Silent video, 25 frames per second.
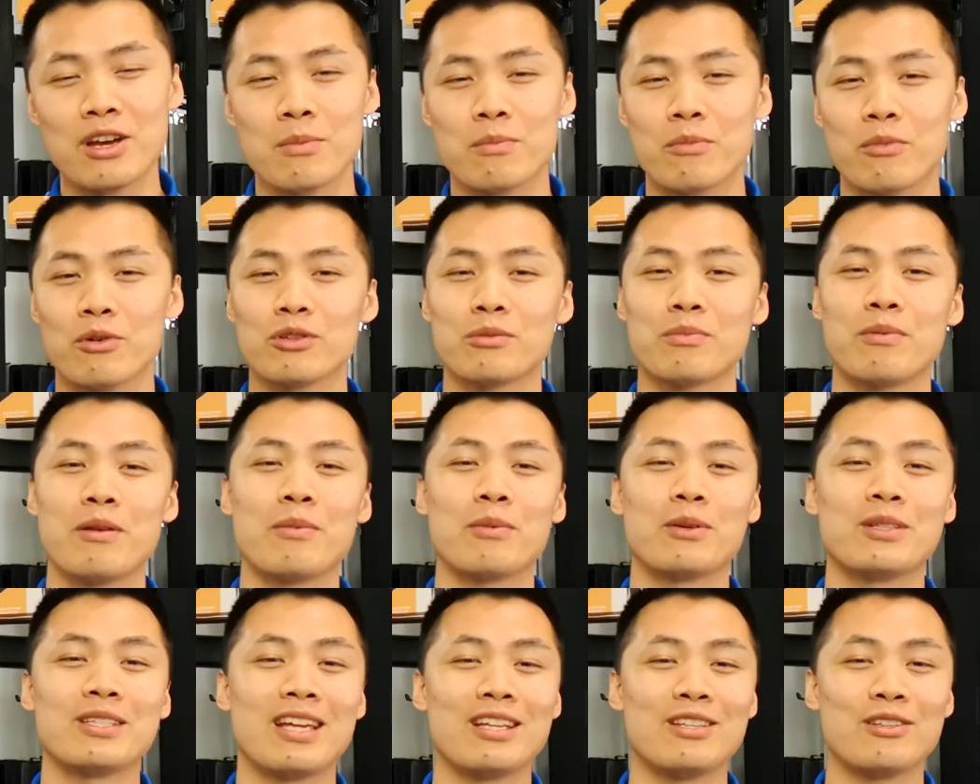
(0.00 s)
Most
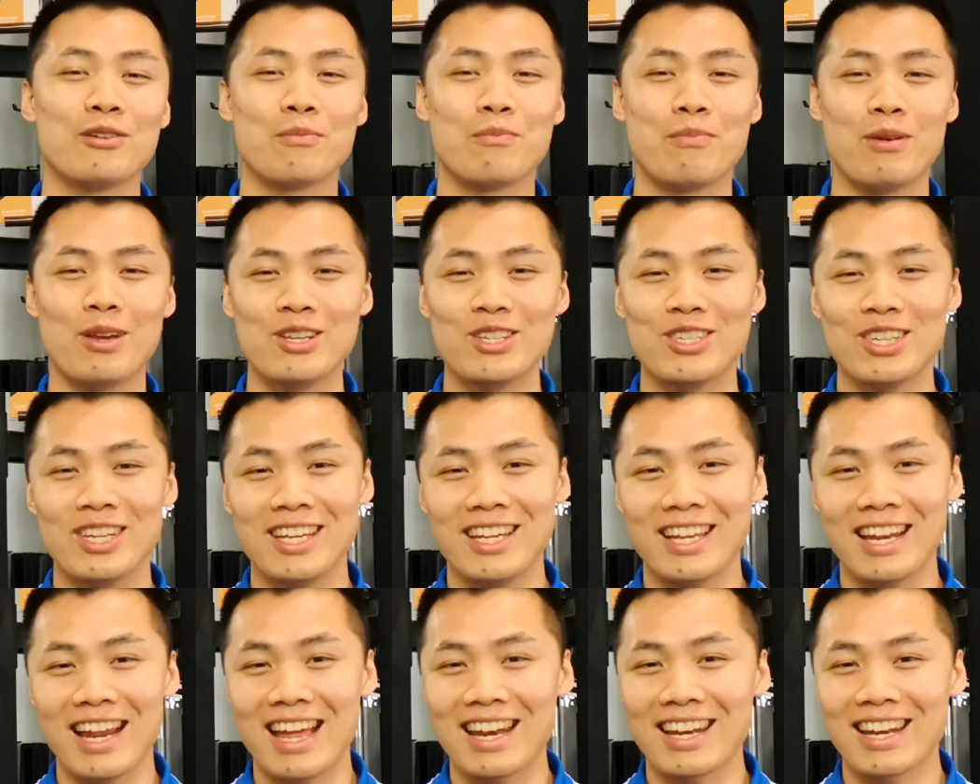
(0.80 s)
people tend to binge
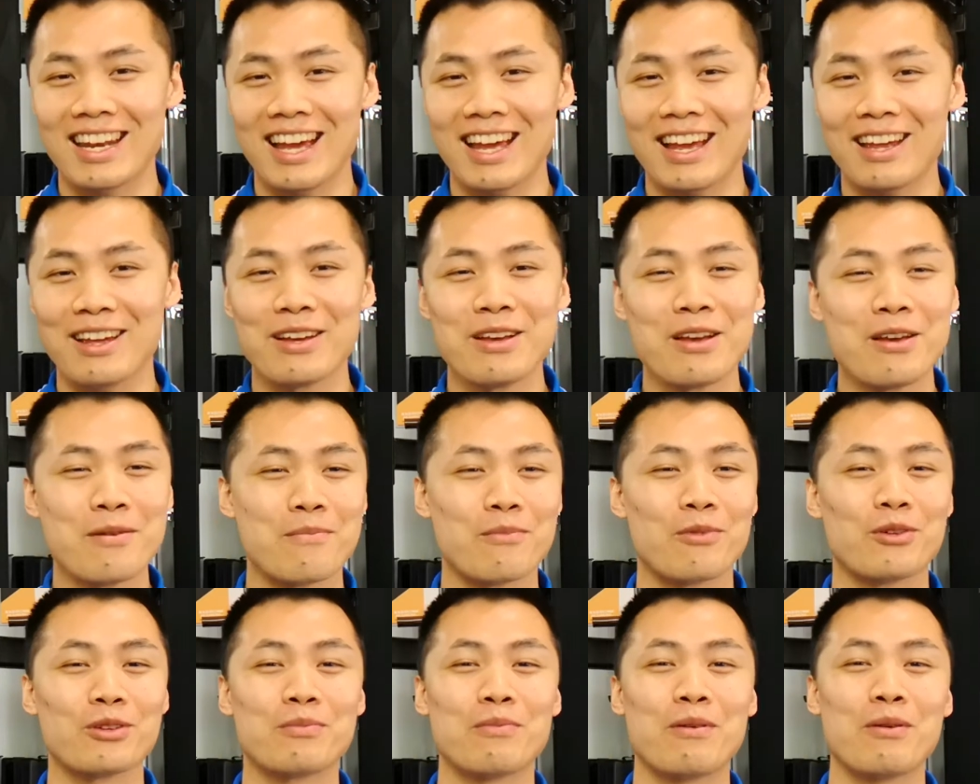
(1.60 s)
eat at night.
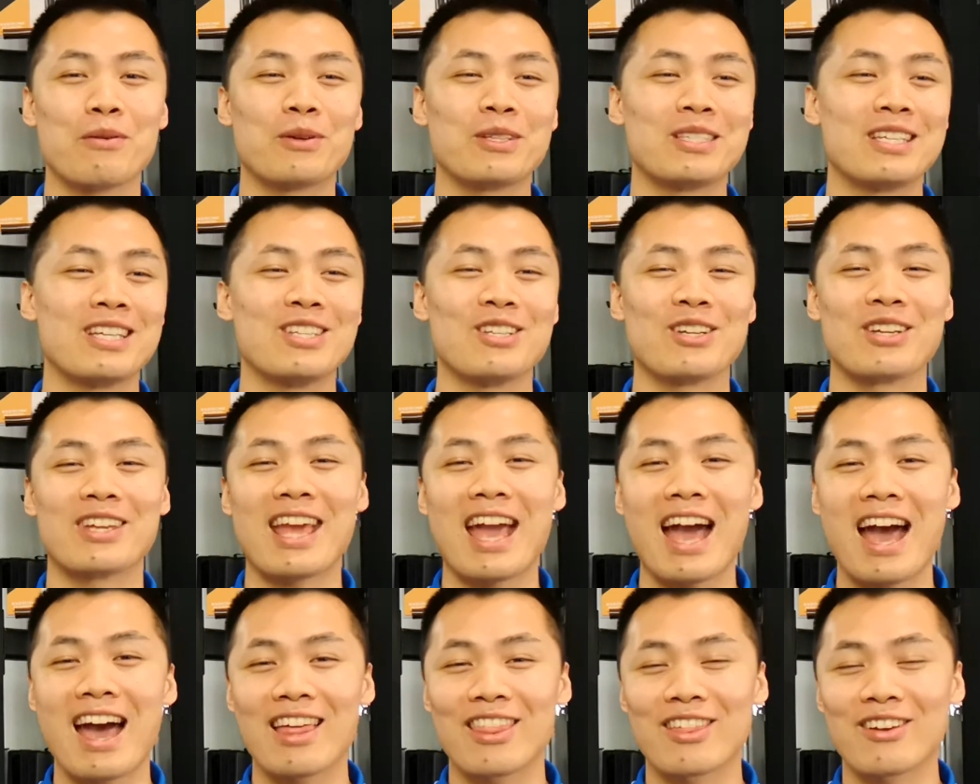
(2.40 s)
Most people tend to
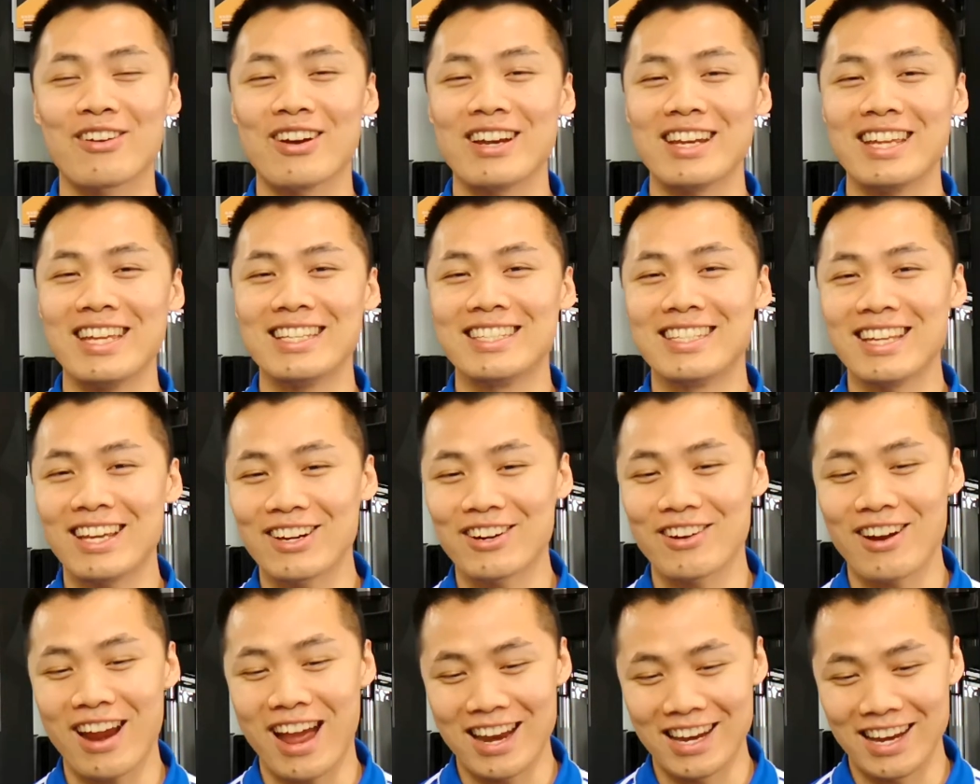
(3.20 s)
gather and eat
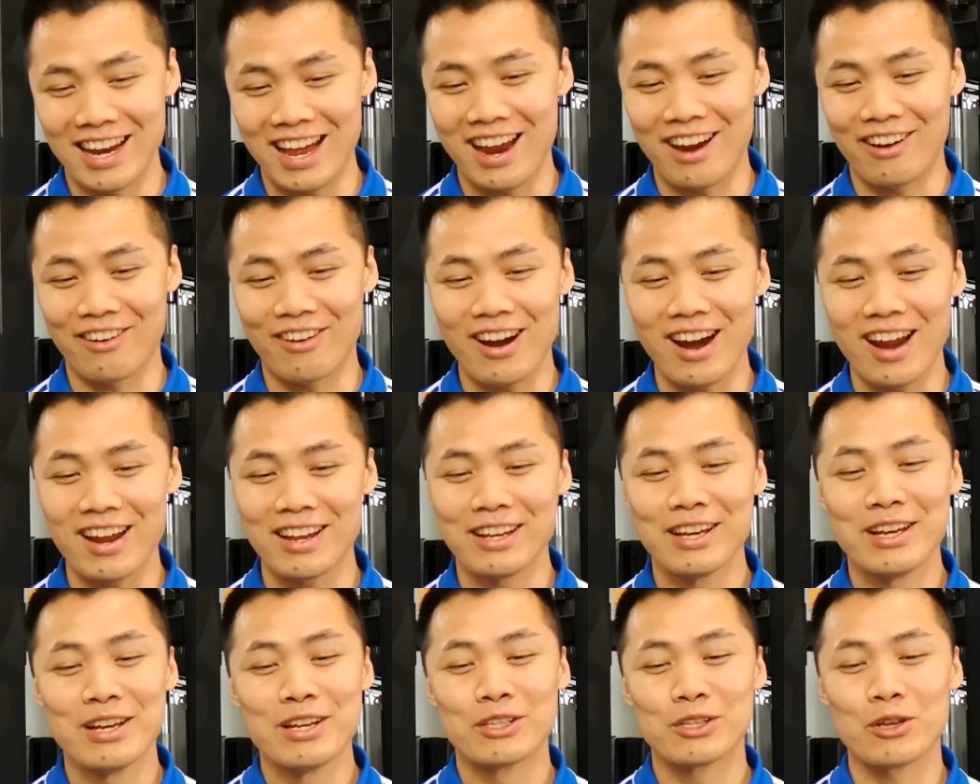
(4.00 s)
dinner at night, right?
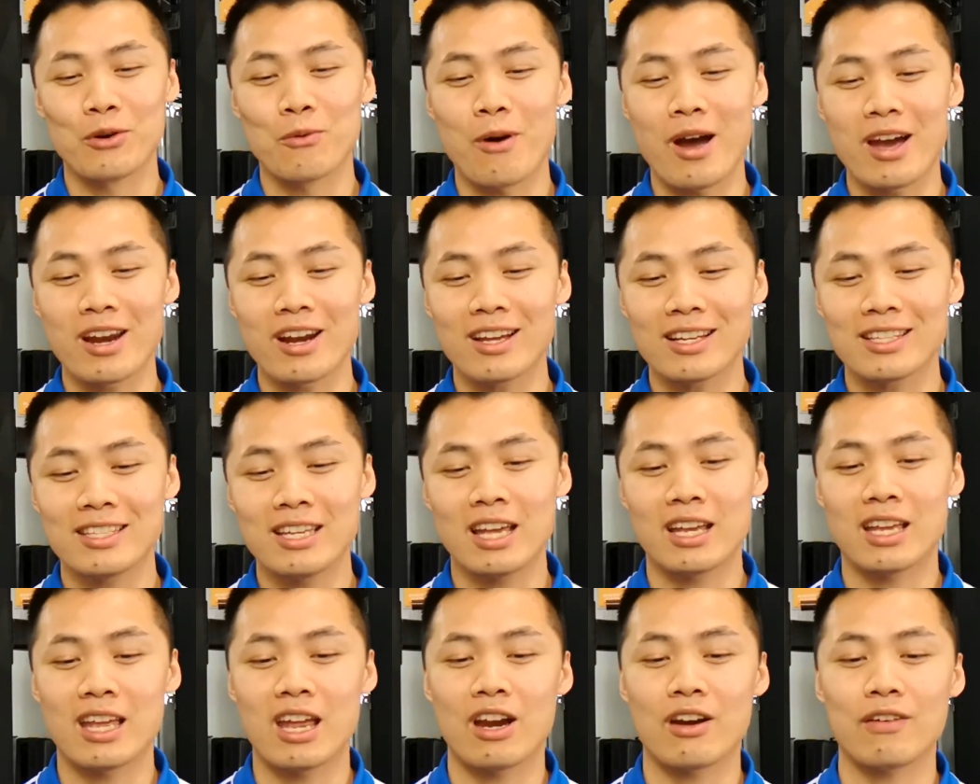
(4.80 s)
So why not
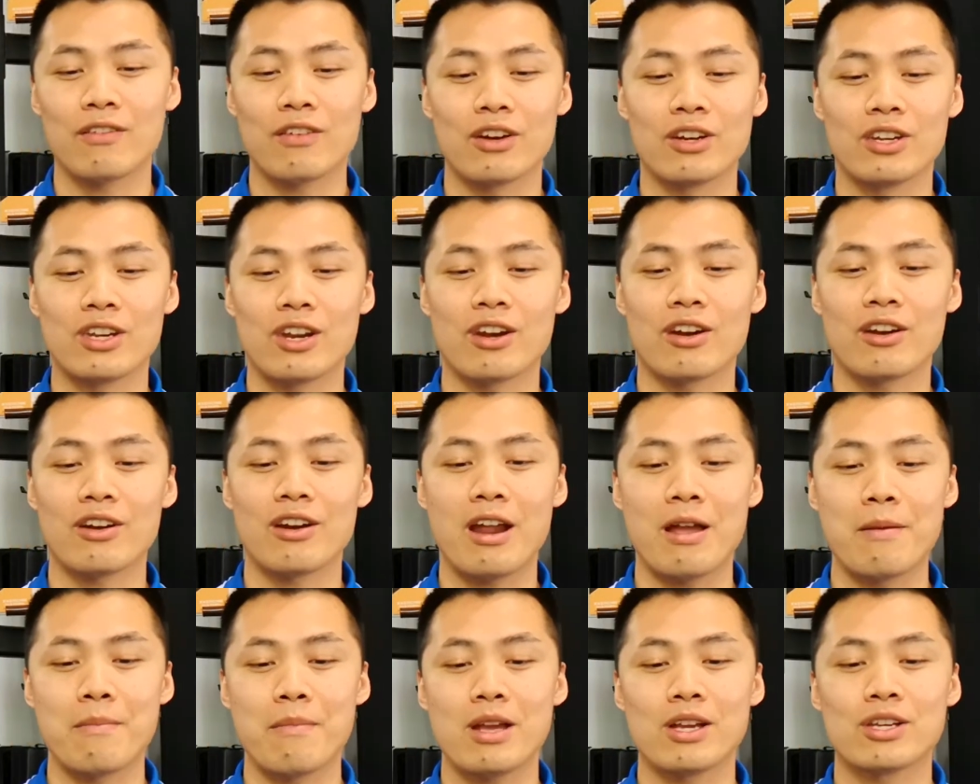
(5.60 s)
take care of your dinner
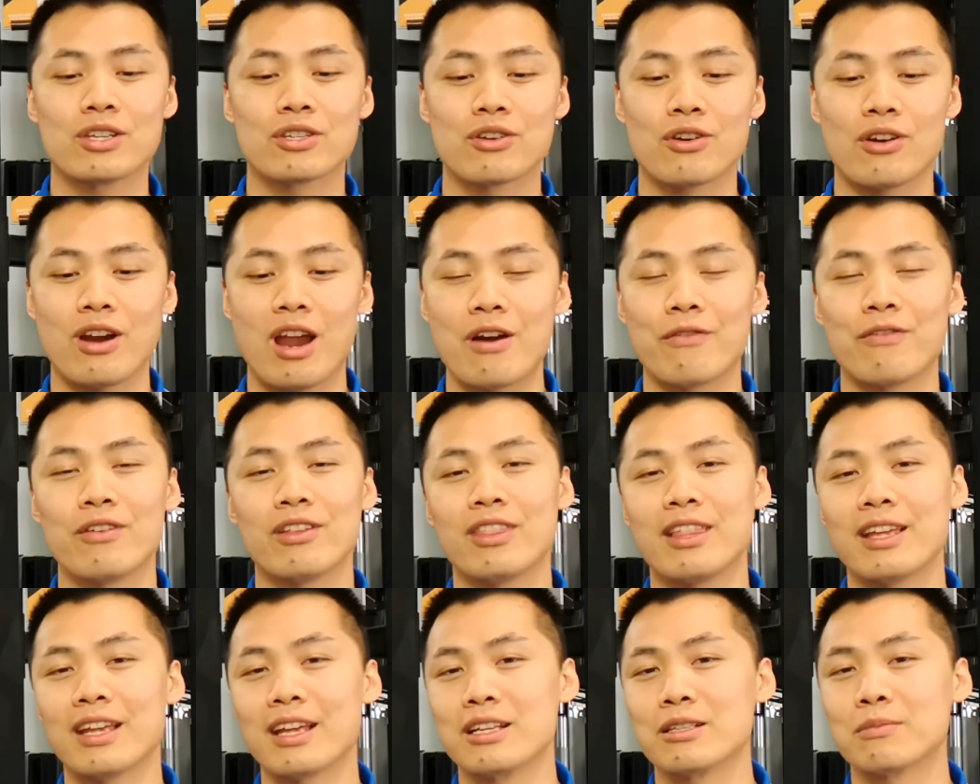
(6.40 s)
and make sure
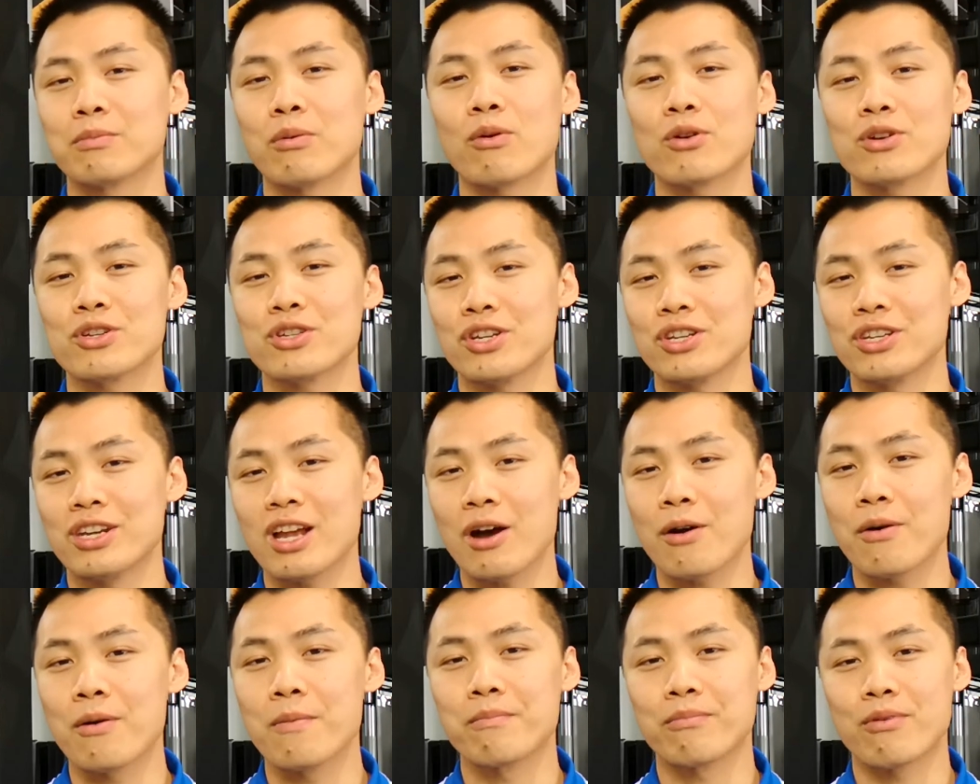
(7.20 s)
everything is portioned
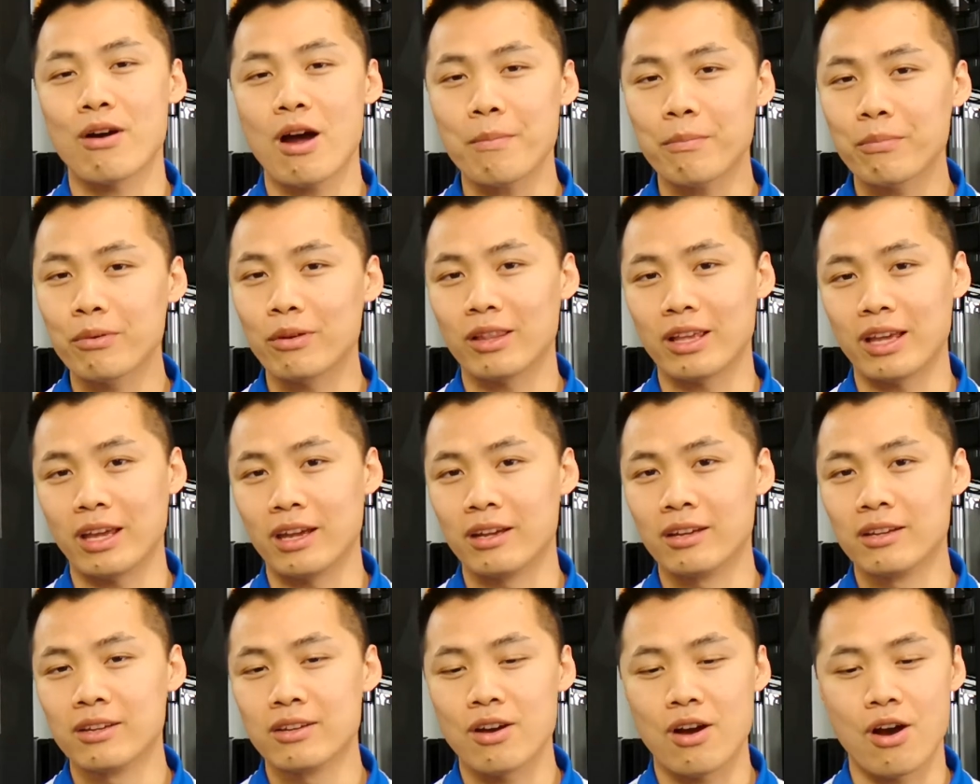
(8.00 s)
out properly,
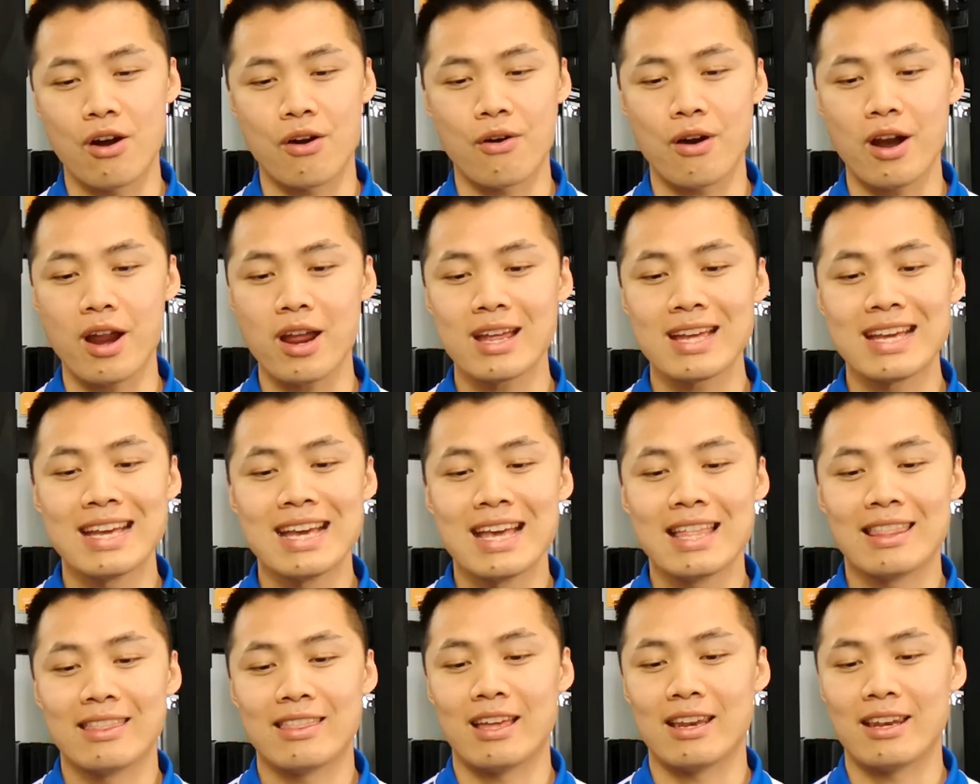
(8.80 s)
all right?
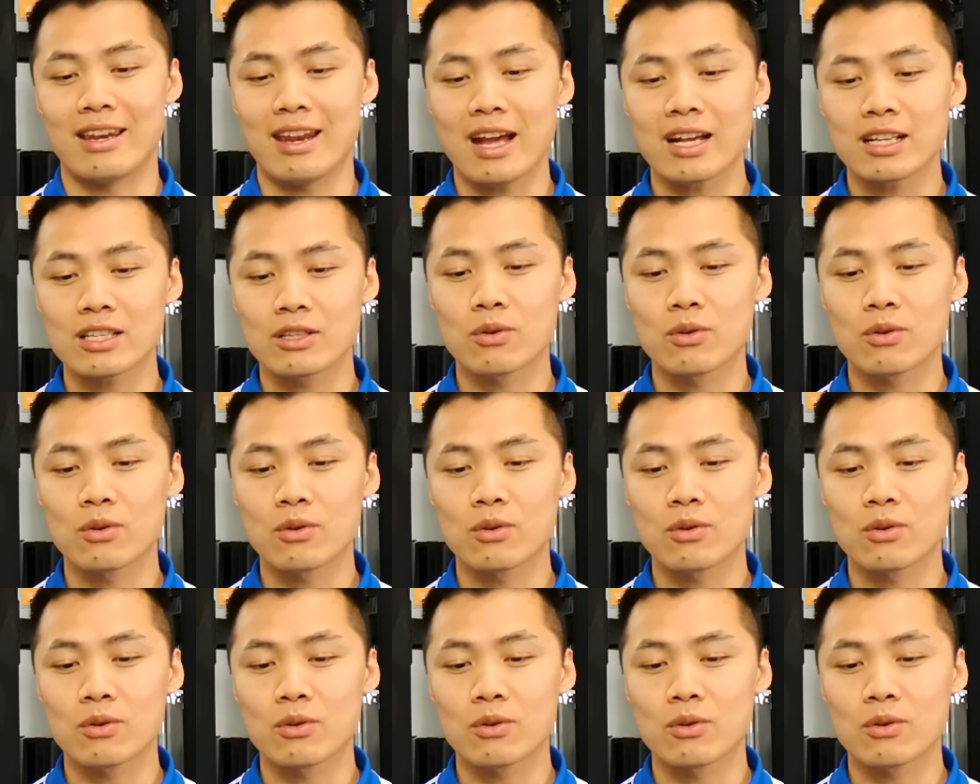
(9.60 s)
The next